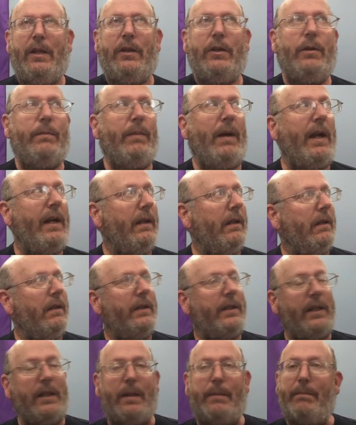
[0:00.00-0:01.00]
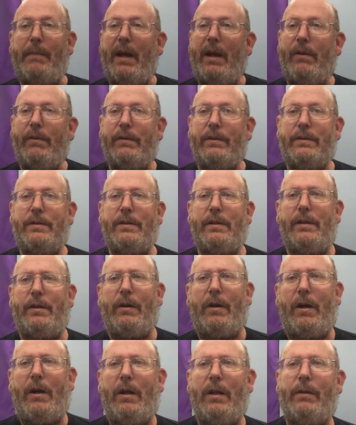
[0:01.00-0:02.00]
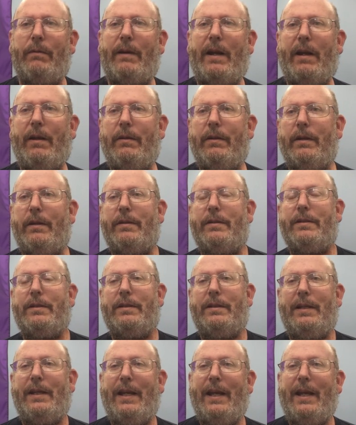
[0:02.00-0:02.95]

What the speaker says: you might look at the mountains that are all around us